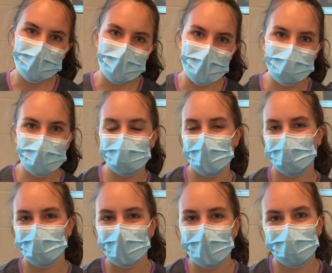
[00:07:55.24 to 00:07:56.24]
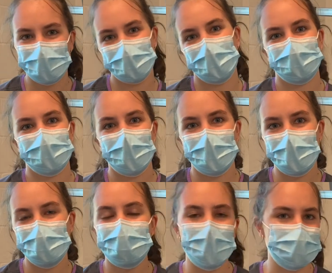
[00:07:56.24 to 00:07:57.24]
them, and we also give it alongside any
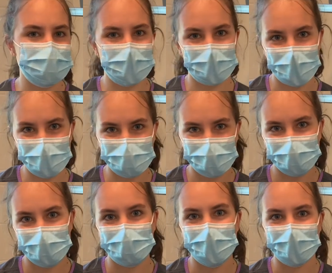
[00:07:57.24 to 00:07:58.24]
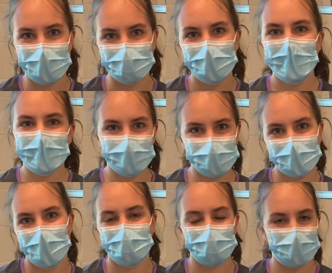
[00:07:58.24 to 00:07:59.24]
pain medications that we give just to
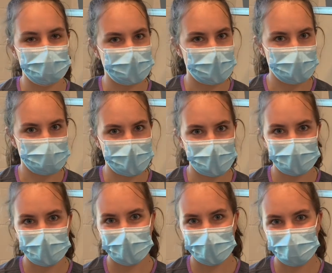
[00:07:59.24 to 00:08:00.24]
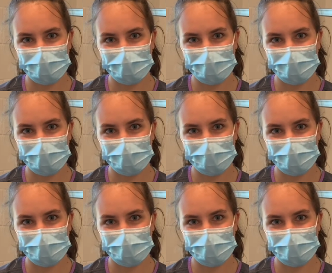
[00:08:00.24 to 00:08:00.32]
help them metabolize it.